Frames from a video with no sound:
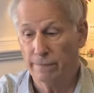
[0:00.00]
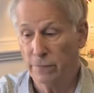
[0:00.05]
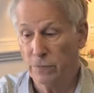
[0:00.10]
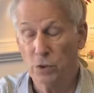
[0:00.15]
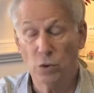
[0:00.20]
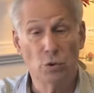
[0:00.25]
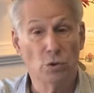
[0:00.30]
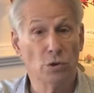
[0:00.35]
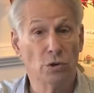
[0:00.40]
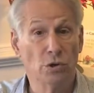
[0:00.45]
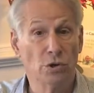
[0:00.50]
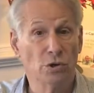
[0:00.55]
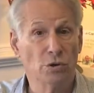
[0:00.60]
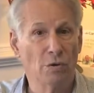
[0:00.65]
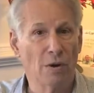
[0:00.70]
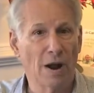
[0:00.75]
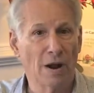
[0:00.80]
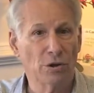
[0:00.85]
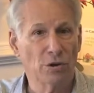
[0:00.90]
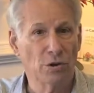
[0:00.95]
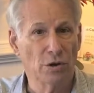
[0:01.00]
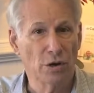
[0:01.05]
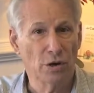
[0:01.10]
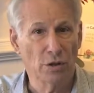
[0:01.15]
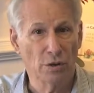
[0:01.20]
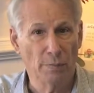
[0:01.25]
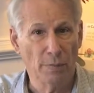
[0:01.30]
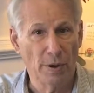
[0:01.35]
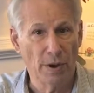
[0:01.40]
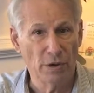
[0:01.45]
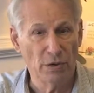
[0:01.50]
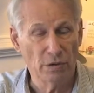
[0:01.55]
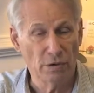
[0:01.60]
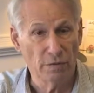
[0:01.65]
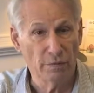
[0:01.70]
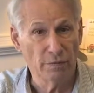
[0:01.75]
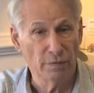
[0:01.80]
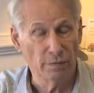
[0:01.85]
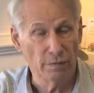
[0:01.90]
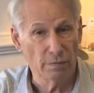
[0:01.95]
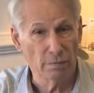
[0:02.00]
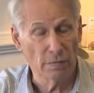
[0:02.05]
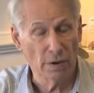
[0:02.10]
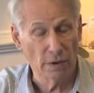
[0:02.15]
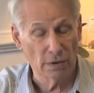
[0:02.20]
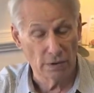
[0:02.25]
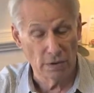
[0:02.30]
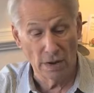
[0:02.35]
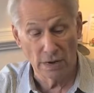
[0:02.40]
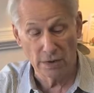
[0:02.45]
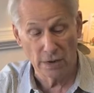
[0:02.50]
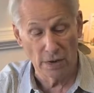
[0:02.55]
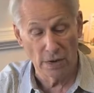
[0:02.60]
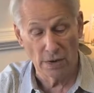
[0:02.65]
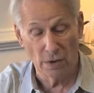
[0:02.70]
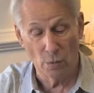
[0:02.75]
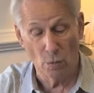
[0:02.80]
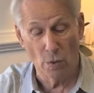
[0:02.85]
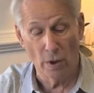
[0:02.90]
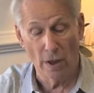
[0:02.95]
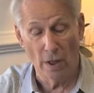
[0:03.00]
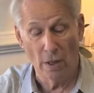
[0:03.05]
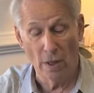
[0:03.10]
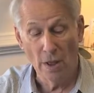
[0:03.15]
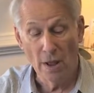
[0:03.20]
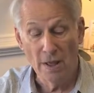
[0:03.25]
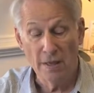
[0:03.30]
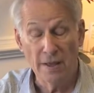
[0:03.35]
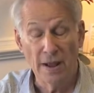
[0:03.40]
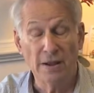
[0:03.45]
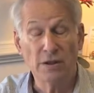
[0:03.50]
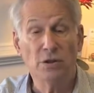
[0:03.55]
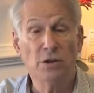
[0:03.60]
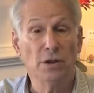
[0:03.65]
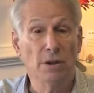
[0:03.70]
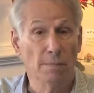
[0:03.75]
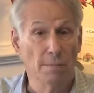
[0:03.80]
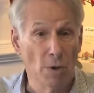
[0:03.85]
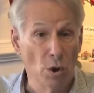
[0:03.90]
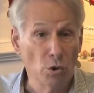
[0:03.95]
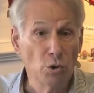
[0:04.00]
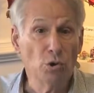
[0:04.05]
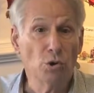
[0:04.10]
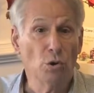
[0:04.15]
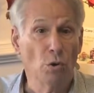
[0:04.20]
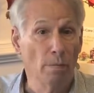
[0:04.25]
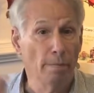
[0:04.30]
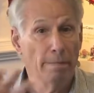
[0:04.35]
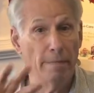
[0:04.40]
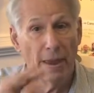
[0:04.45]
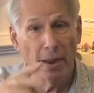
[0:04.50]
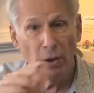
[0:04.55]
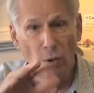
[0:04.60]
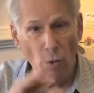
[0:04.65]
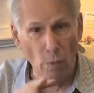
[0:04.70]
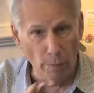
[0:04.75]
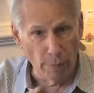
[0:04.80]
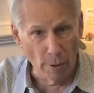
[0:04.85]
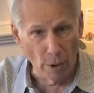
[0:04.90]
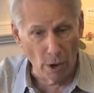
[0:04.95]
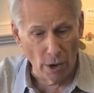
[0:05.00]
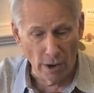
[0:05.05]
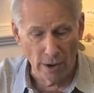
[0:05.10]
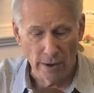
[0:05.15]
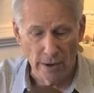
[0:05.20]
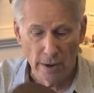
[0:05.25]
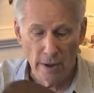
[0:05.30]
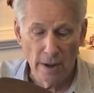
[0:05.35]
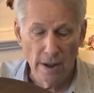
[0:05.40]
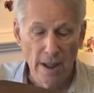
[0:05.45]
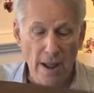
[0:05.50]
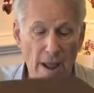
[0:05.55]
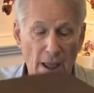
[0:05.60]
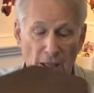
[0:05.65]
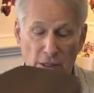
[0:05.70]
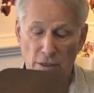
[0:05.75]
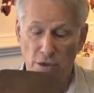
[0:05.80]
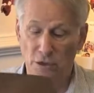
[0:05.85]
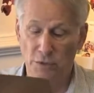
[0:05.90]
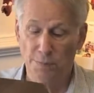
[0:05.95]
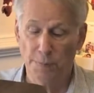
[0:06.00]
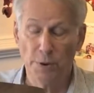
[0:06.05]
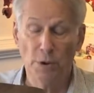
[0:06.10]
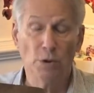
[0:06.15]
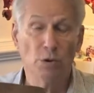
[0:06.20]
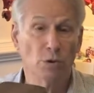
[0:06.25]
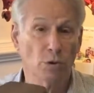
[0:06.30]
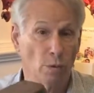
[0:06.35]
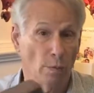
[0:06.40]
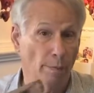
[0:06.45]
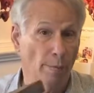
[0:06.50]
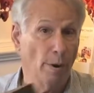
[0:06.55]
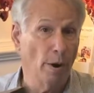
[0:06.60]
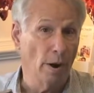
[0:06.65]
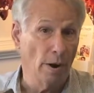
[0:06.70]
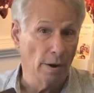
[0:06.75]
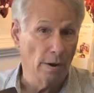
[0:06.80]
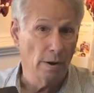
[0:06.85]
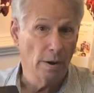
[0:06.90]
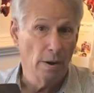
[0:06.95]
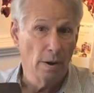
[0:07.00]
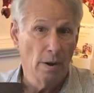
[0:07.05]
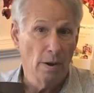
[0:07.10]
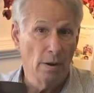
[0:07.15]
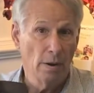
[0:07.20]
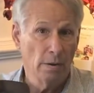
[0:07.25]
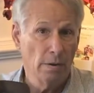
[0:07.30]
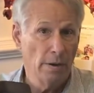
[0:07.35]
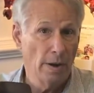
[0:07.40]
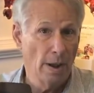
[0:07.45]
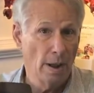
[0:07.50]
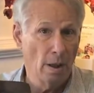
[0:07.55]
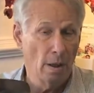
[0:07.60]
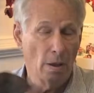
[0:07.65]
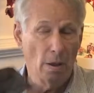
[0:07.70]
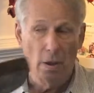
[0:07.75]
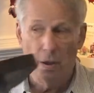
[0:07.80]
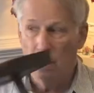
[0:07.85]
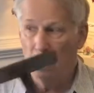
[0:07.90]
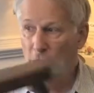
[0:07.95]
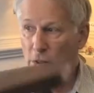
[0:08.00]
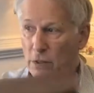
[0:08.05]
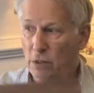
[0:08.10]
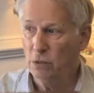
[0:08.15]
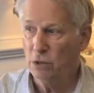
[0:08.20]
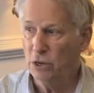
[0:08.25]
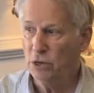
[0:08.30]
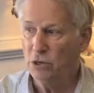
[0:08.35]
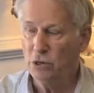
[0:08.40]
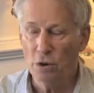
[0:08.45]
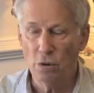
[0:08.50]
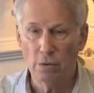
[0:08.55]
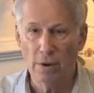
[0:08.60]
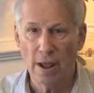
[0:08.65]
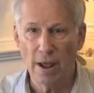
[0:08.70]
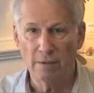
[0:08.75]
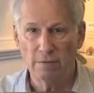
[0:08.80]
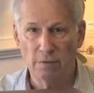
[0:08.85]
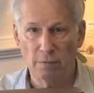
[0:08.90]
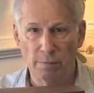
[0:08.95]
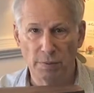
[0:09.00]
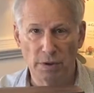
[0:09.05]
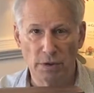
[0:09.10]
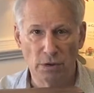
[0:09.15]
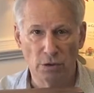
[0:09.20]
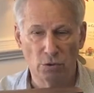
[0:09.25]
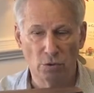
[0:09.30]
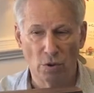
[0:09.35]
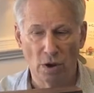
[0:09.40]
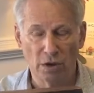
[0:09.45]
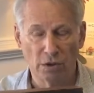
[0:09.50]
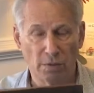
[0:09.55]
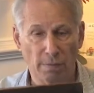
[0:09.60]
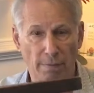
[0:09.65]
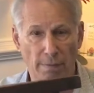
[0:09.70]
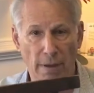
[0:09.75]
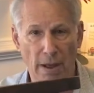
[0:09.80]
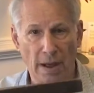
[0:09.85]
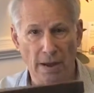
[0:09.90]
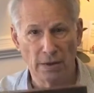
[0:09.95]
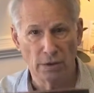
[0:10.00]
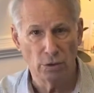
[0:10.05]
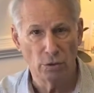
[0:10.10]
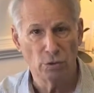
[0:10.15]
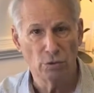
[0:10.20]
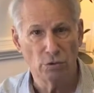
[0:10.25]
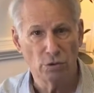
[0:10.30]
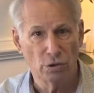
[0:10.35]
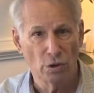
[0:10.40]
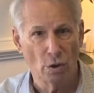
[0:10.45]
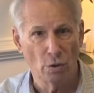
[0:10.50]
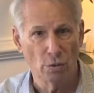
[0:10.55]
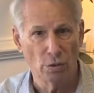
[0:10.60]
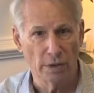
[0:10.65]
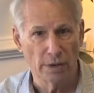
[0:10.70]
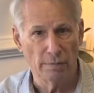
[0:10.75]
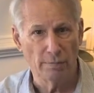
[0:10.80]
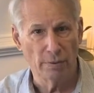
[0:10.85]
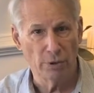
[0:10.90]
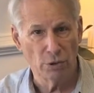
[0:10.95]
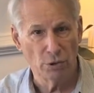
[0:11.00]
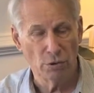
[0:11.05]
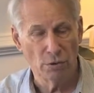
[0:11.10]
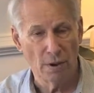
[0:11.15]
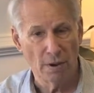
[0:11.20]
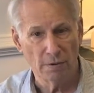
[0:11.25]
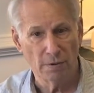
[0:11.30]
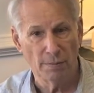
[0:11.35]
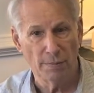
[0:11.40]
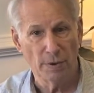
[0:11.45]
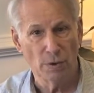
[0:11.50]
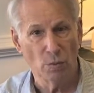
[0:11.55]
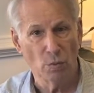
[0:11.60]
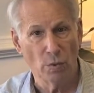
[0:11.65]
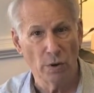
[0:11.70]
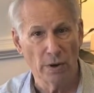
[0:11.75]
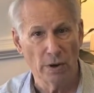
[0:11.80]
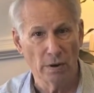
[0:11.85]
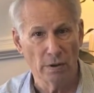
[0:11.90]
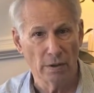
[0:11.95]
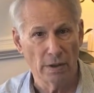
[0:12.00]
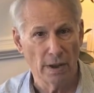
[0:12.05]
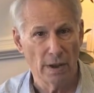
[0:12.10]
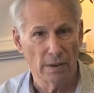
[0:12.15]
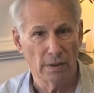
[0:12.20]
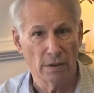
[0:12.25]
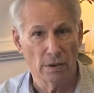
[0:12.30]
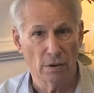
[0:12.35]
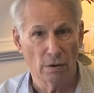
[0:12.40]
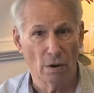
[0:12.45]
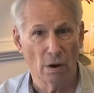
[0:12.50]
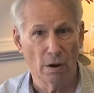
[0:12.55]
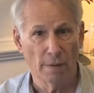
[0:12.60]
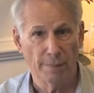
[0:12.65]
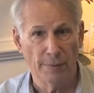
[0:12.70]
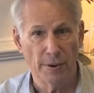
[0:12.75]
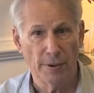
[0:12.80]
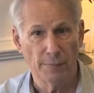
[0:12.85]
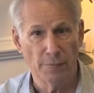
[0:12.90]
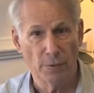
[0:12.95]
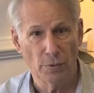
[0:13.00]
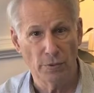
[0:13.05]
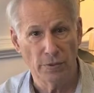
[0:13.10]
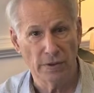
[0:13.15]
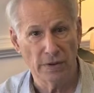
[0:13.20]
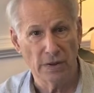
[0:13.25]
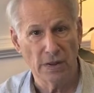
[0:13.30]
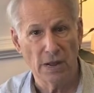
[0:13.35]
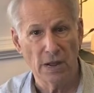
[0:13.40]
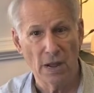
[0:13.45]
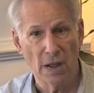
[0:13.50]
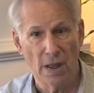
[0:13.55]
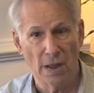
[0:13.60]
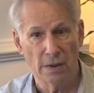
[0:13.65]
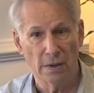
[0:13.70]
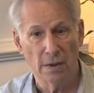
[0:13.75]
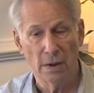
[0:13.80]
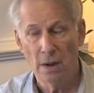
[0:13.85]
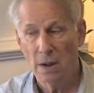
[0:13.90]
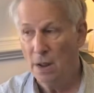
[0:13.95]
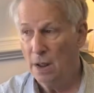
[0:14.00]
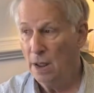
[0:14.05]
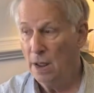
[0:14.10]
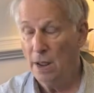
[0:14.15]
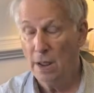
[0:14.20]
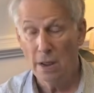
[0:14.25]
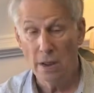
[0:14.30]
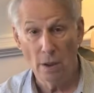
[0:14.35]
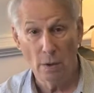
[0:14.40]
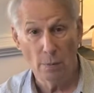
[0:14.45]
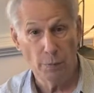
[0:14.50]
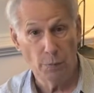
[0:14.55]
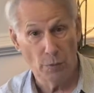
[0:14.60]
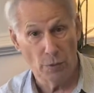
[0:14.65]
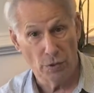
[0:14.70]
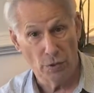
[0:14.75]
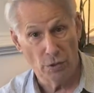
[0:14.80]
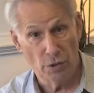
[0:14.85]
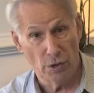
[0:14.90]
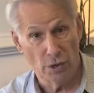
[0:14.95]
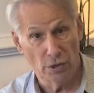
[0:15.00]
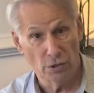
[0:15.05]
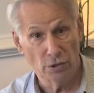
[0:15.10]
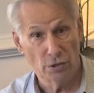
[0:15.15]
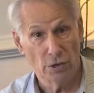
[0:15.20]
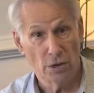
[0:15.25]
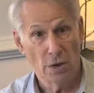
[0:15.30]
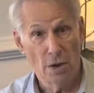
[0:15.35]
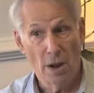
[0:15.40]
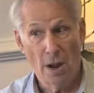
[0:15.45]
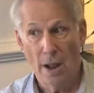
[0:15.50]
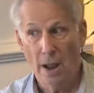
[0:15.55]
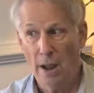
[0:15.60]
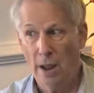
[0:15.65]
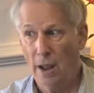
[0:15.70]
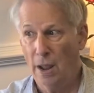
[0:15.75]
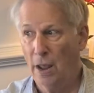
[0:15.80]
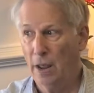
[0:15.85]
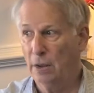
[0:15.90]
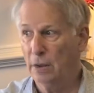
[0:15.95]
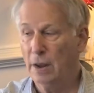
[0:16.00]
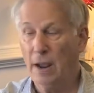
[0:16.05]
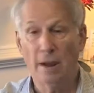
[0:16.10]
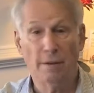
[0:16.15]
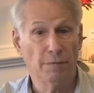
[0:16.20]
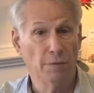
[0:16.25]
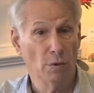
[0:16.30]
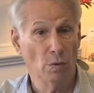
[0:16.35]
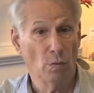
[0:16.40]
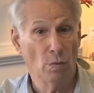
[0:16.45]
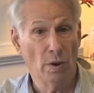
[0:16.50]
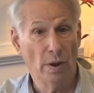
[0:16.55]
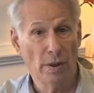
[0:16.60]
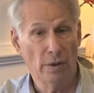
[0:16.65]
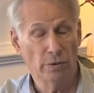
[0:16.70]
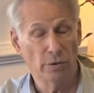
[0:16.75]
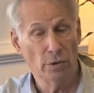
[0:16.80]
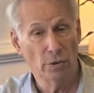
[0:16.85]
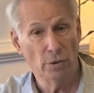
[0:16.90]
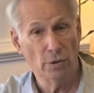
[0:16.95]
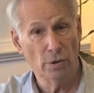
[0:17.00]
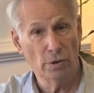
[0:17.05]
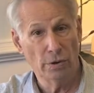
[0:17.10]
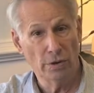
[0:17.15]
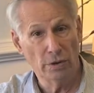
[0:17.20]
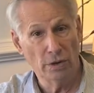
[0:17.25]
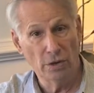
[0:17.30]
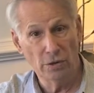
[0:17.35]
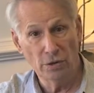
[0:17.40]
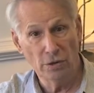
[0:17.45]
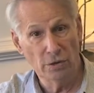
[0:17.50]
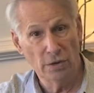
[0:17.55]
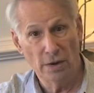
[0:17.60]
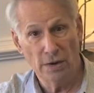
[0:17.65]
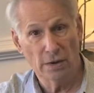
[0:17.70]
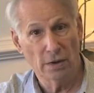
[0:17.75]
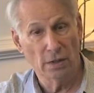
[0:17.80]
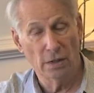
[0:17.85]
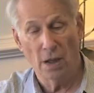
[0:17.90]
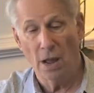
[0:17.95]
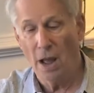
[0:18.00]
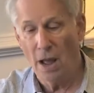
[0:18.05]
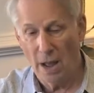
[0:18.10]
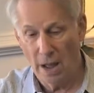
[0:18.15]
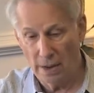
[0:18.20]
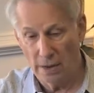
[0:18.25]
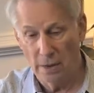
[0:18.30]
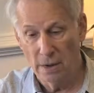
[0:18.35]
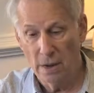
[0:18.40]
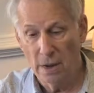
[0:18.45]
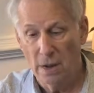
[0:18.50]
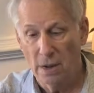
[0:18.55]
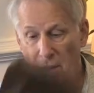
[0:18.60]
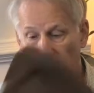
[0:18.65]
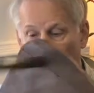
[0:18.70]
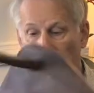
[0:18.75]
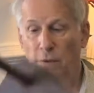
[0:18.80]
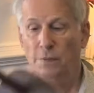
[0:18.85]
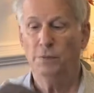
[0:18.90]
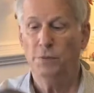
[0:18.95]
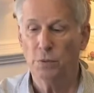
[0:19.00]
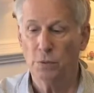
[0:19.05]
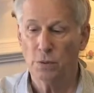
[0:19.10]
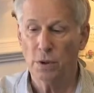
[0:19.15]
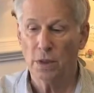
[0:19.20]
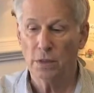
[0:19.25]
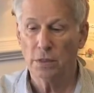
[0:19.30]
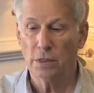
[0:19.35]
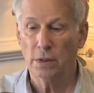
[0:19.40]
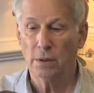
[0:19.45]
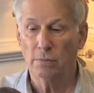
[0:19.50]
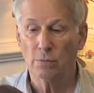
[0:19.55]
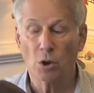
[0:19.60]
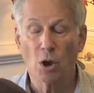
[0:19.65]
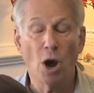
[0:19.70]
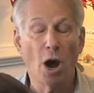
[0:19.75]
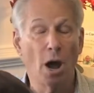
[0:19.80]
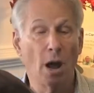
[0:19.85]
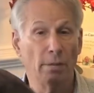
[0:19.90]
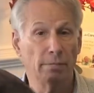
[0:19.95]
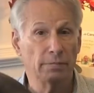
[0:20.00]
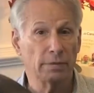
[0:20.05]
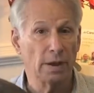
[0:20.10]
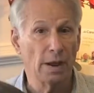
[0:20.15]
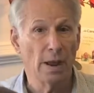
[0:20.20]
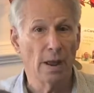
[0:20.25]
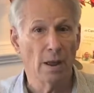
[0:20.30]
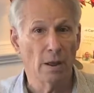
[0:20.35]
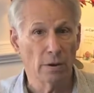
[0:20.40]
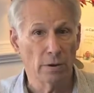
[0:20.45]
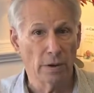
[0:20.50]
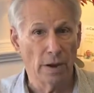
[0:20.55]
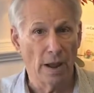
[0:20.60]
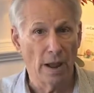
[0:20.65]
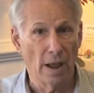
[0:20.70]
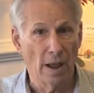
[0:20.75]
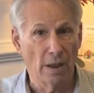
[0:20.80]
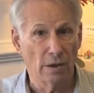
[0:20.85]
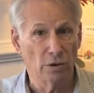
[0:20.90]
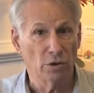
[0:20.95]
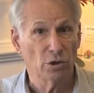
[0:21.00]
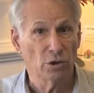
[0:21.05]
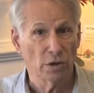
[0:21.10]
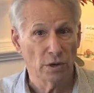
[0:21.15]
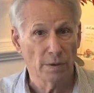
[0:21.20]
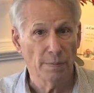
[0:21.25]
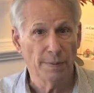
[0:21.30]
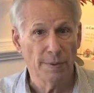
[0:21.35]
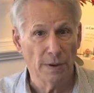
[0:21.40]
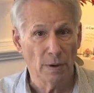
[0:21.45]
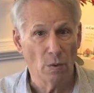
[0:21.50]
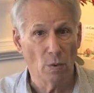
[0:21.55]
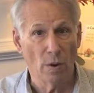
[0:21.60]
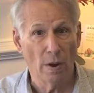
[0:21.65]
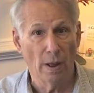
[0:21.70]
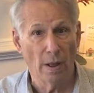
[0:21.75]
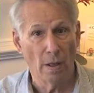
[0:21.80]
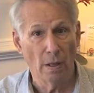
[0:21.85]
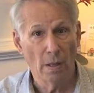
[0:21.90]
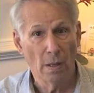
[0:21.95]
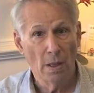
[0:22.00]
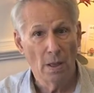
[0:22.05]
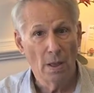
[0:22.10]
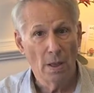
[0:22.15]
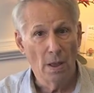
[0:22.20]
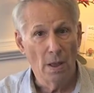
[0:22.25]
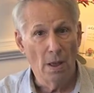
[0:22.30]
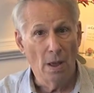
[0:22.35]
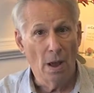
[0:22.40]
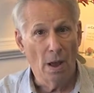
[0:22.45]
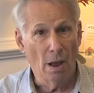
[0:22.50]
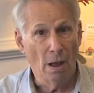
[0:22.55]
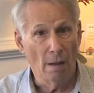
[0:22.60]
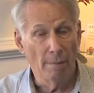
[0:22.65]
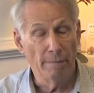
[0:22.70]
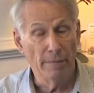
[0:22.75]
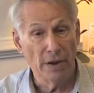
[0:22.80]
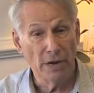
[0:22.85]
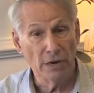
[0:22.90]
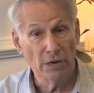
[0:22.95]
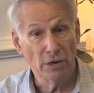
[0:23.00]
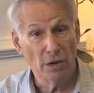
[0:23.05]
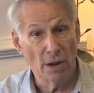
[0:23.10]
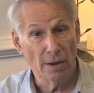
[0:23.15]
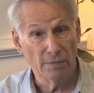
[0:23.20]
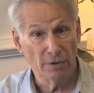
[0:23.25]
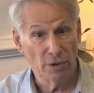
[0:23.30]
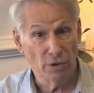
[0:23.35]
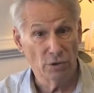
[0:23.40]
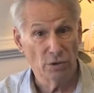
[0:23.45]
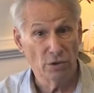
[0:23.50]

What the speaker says: you to distraction in the patient from not getting well. That's the emotional, mental part and the spiritual part. Now, these don't have to be addressed by you solely, but you have to be aware that there are people that can help with this, and after a while you'll learn it doesn't take a lot if you get them calmed down and sleeping well. Many times they'll